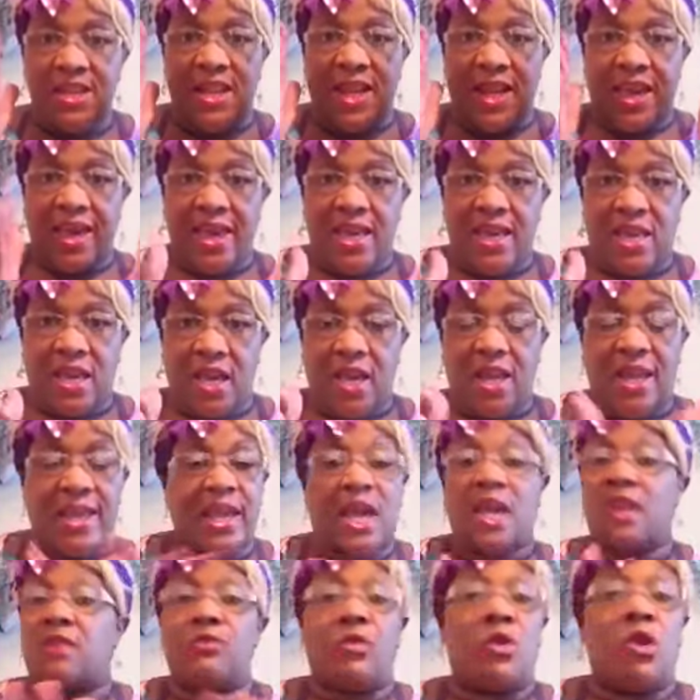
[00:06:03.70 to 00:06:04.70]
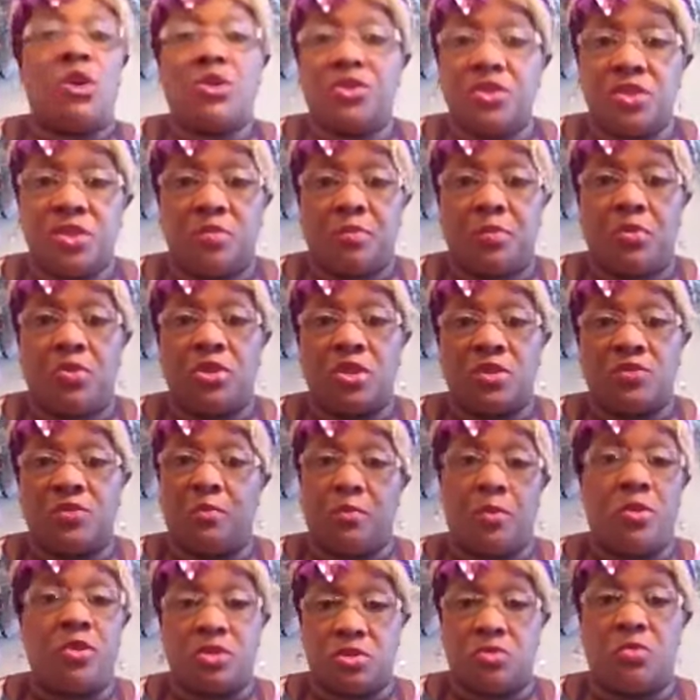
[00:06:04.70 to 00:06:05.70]
like out of all the sports,
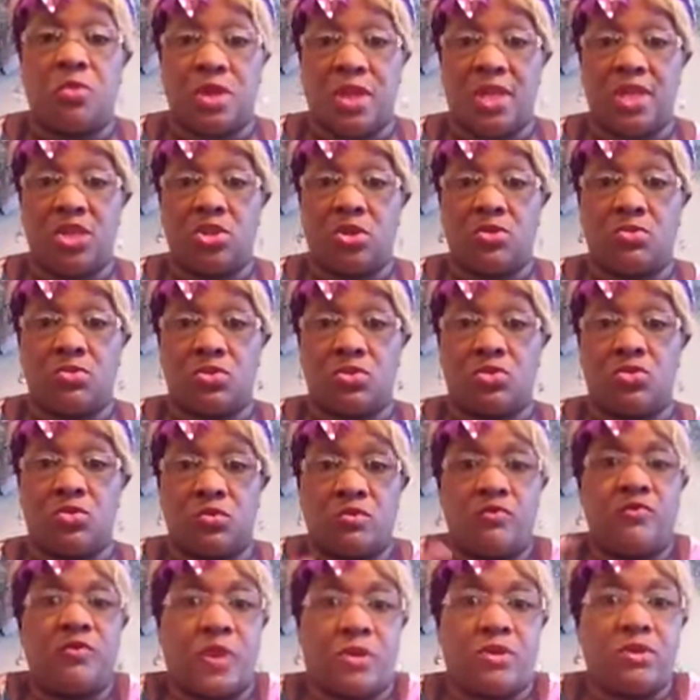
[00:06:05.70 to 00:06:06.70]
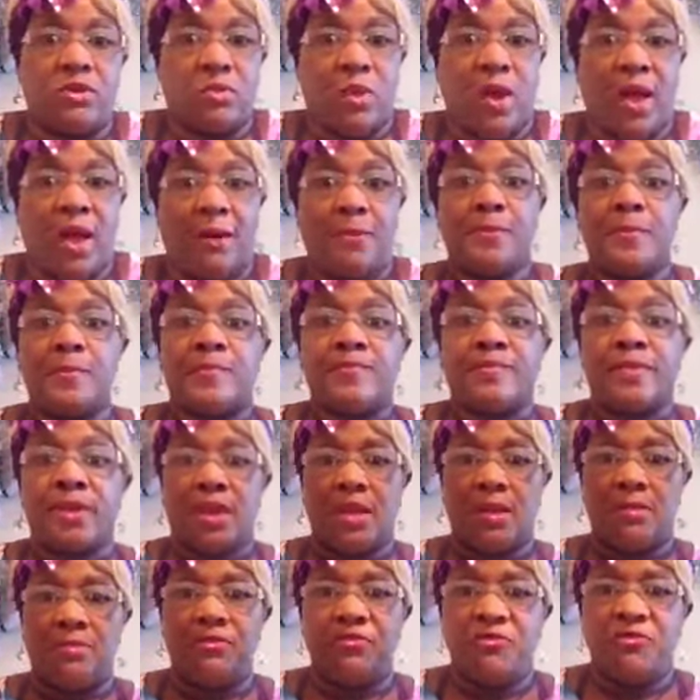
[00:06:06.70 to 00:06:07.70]
football is the one I don't do very well.
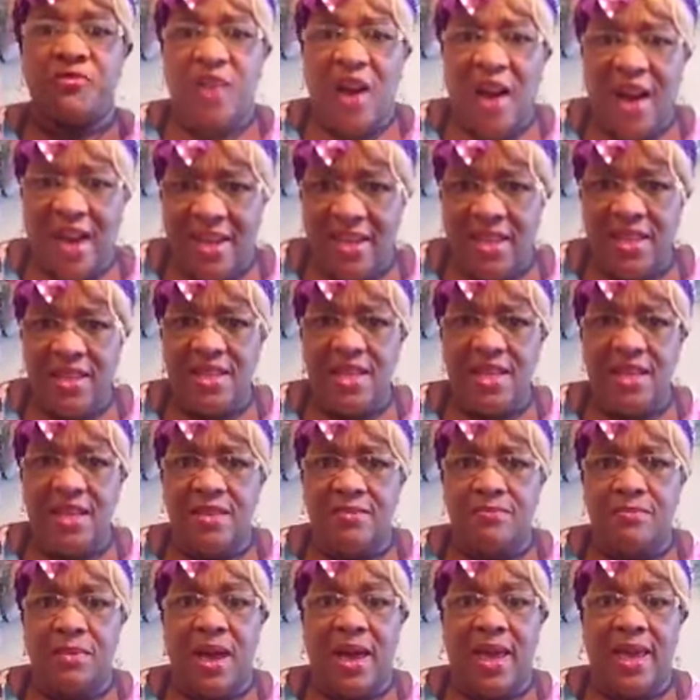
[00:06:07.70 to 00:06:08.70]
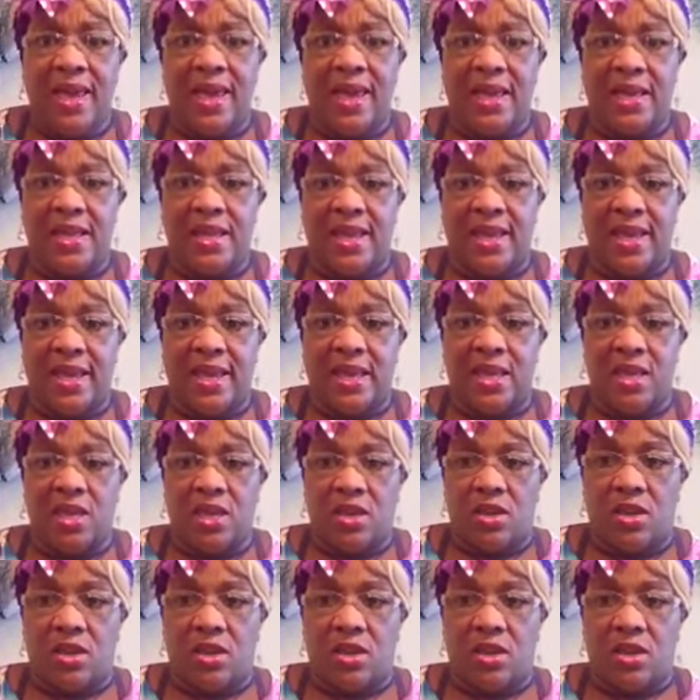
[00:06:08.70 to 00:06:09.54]
And I'm finally in my, like